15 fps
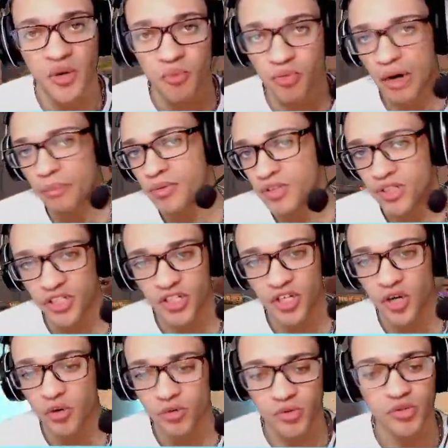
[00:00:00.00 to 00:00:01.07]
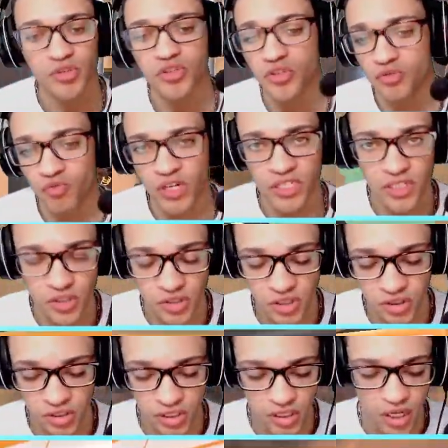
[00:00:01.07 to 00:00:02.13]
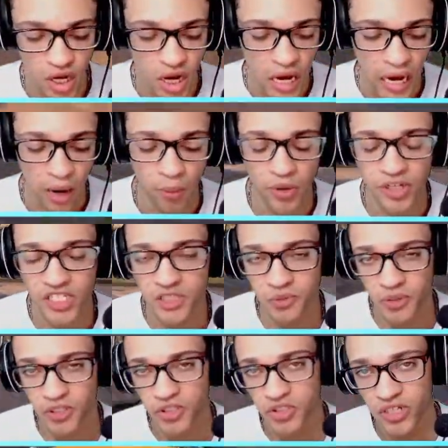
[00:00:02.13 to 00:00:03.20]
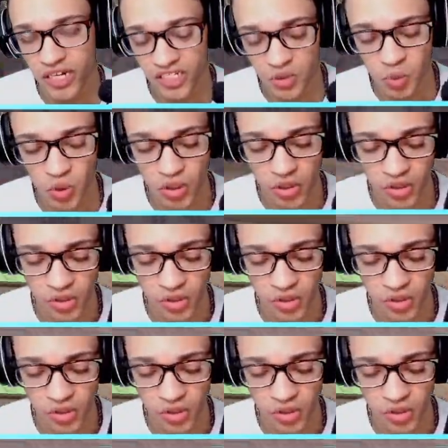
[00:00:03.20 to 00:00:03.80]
properly, use the Raze's utility, I want to explain to you guys what